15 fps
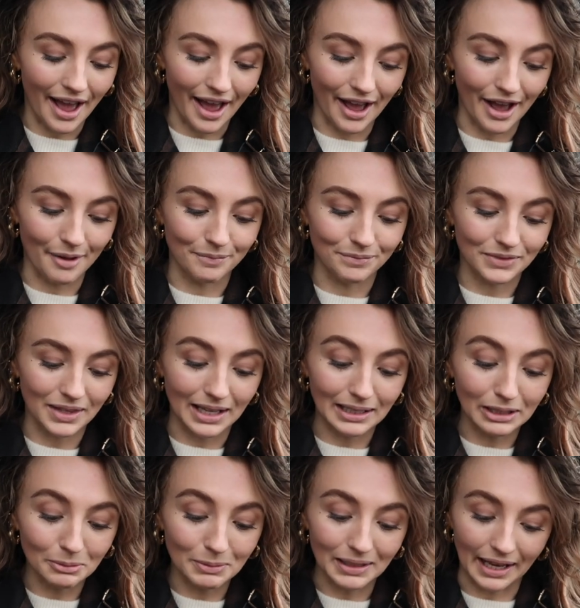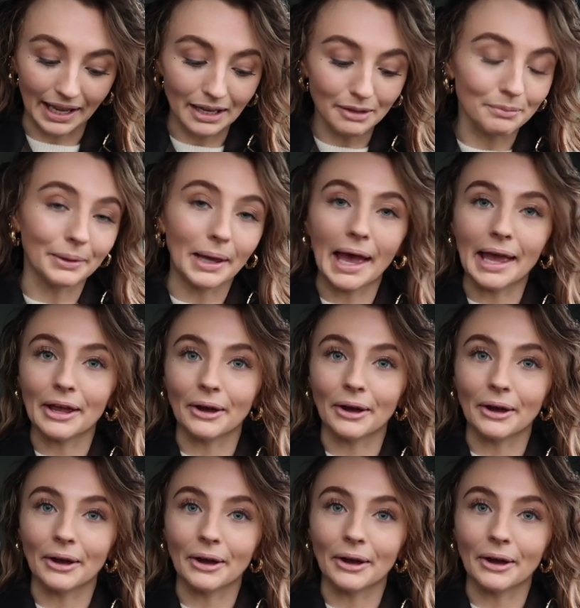A little bit late, but hey